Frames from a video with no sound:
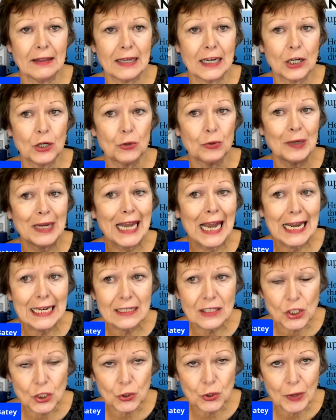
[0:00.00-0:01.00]
that
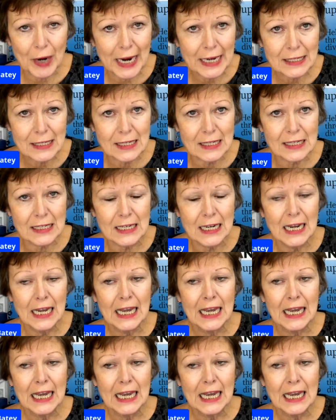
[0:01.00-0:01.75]
creates stress